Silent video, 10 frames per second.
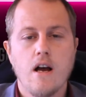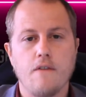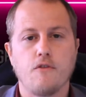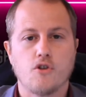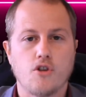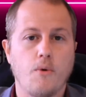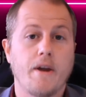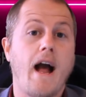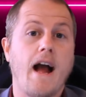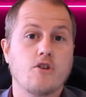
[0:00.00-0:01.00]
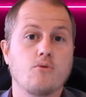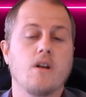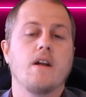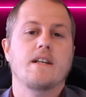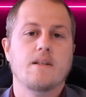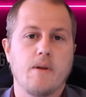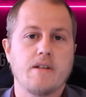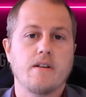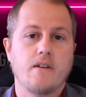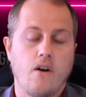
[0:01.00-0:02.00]
if you're showing actual
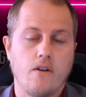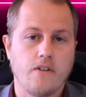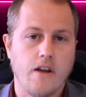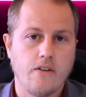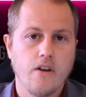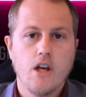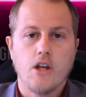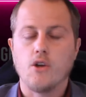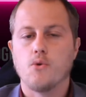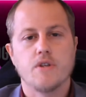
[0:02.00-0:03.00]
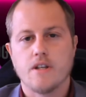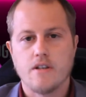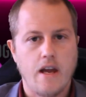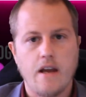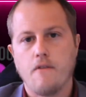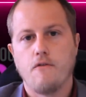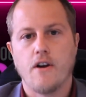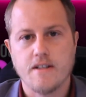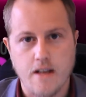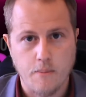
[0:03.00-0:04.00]
explicit content using, say,
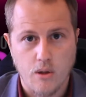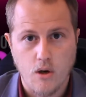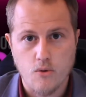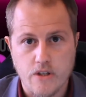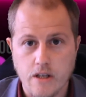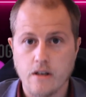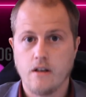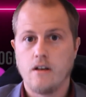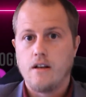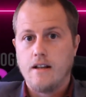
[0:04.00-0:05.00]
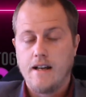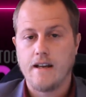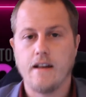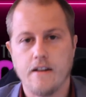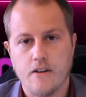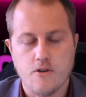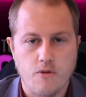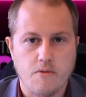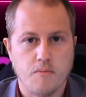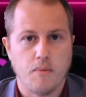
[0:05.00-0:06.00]
Vice Temple hosting, link in the
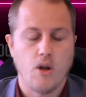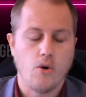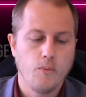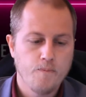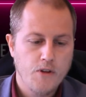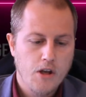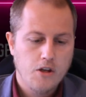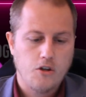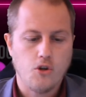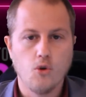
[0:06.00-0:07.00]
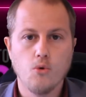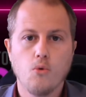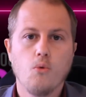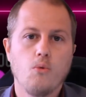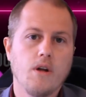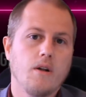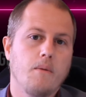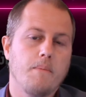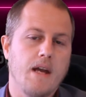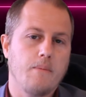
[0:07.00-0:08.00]
description below, you will
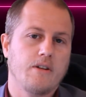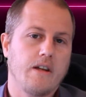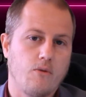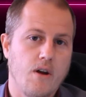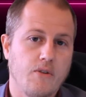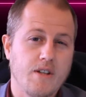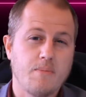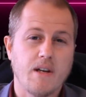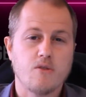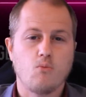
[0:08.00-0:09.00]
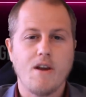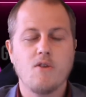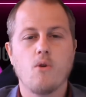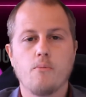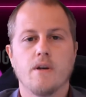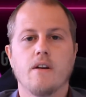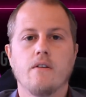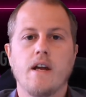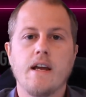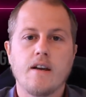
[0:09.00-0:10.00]
be able to get around this, because when you open an
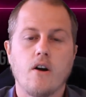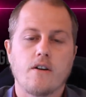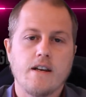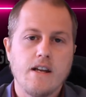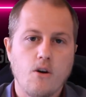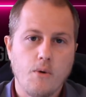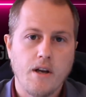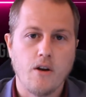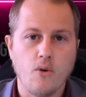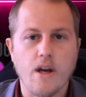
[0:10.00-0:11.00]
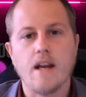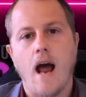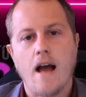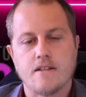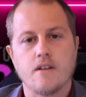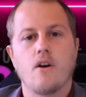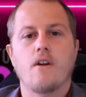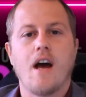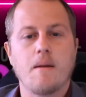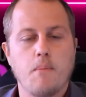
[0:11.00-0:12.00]
incognito window, it hasn't got
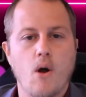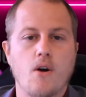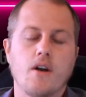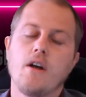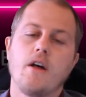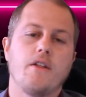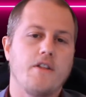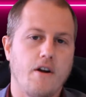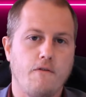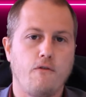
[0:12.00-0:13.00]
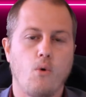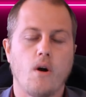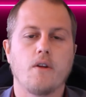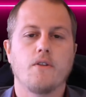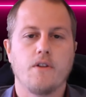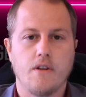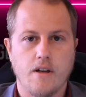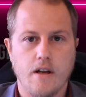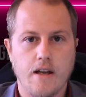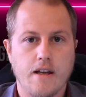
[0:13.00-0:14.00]
ad block, therefore the
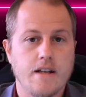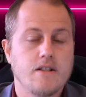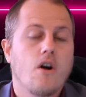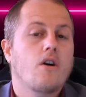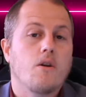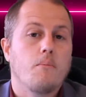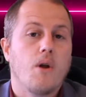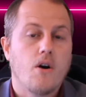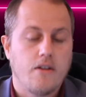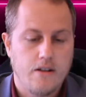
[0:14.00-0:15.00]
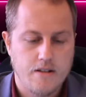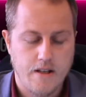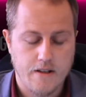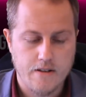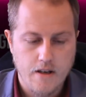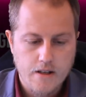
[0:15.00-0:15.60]
it's not going to block these things.